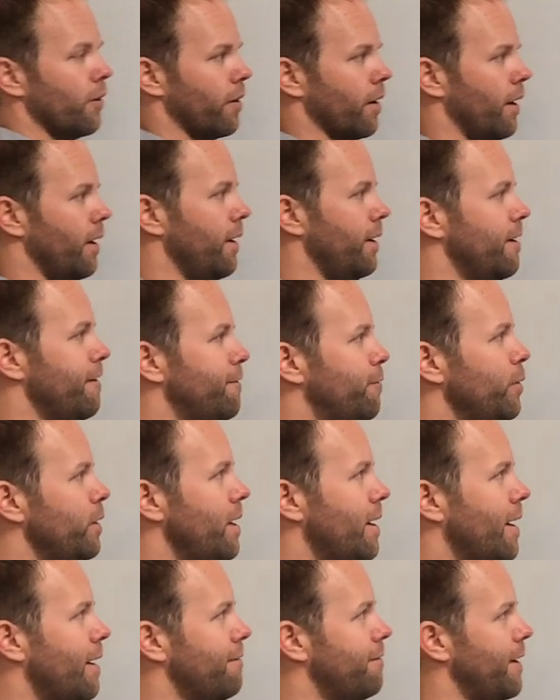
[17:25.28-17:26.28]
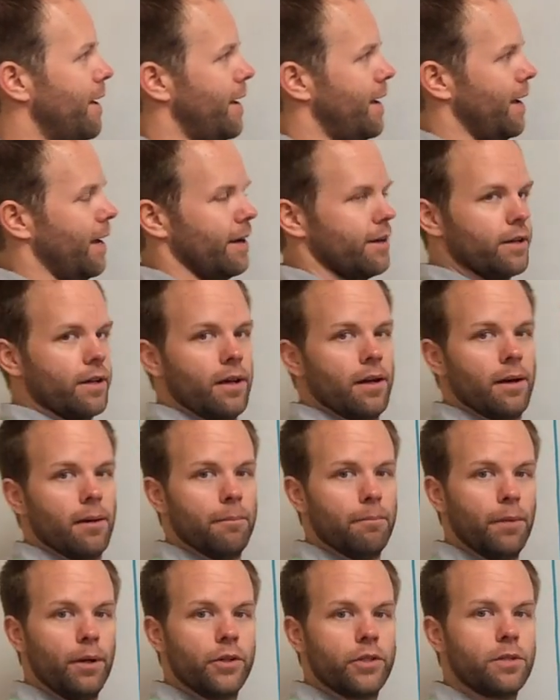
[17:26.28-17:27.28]
Okay? If we have had
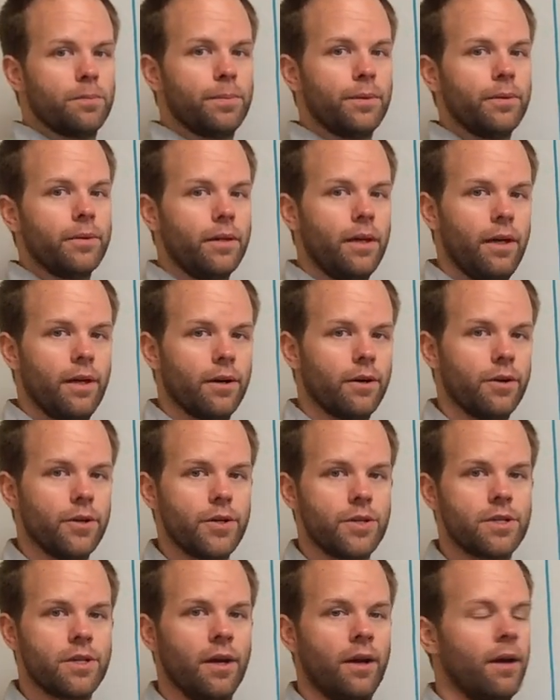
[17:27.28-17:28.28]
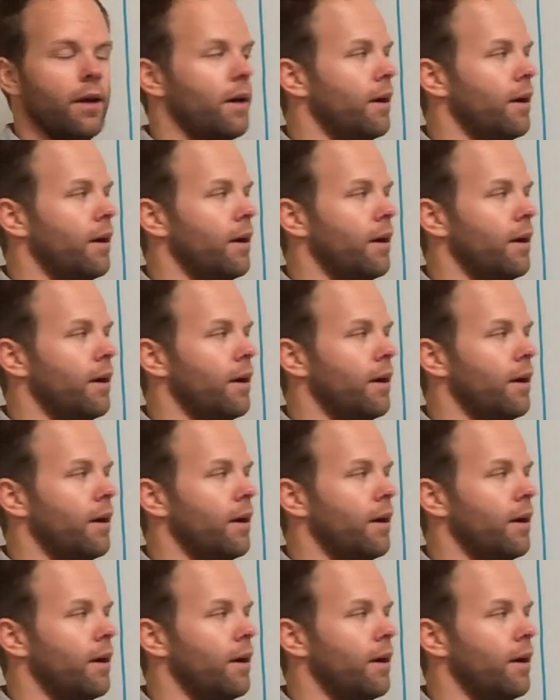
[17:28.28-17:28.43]
multiple years